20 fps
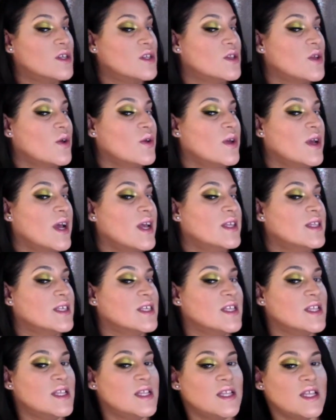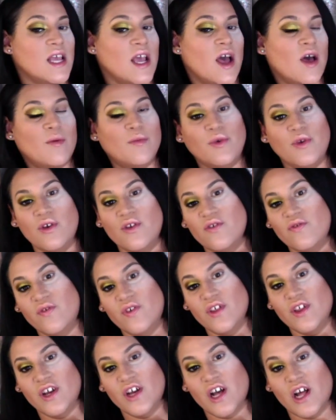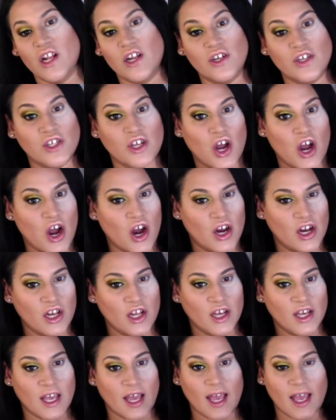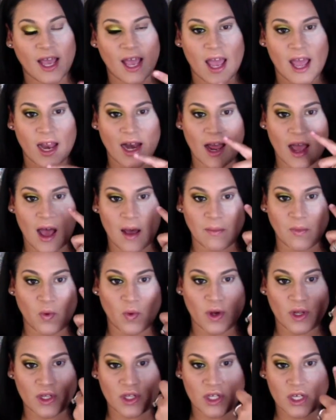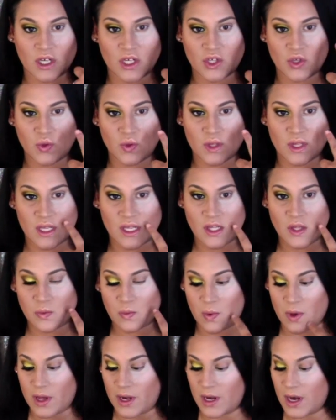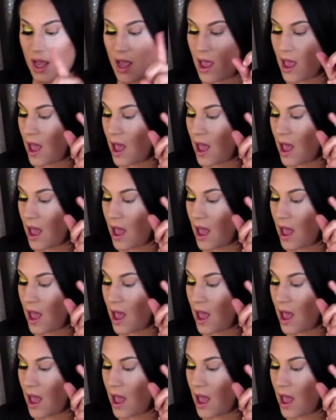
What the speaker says: so you guys can see how beautiful the colors are looking, and I'm going to do this one